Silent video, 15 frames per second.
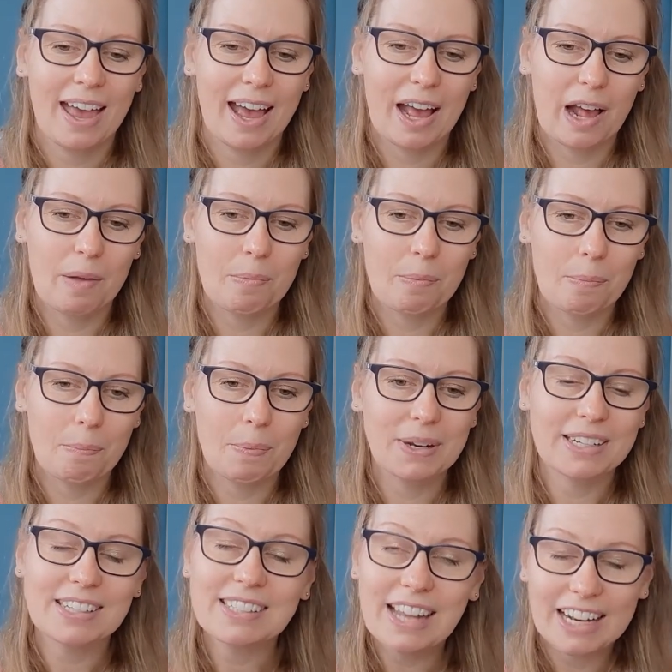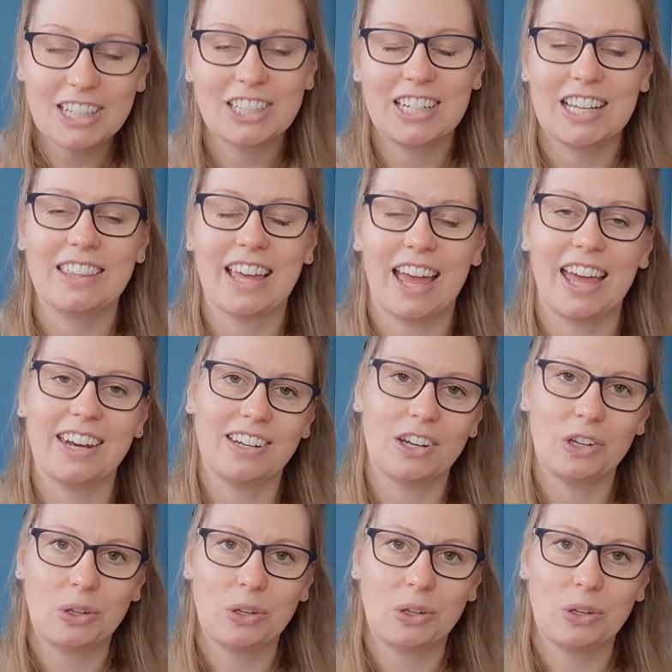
But essentially then,